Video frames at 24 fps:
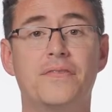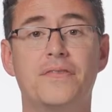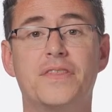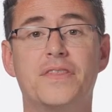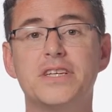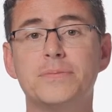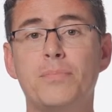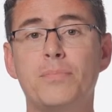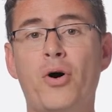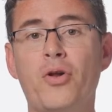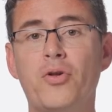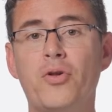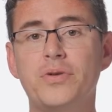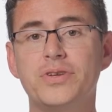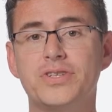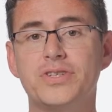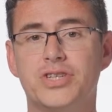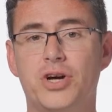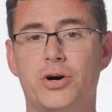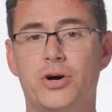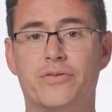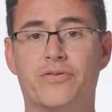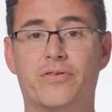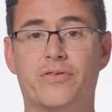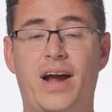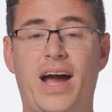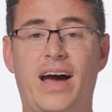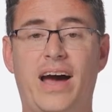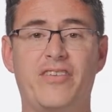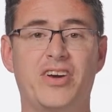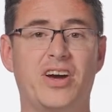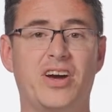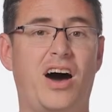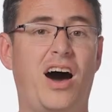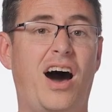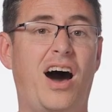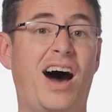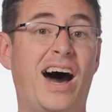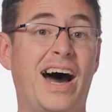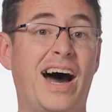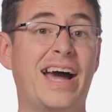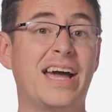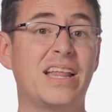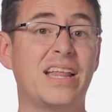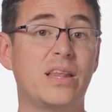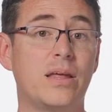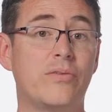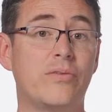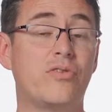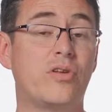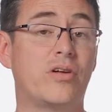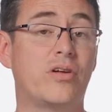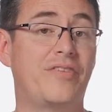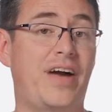This model is known for having a high level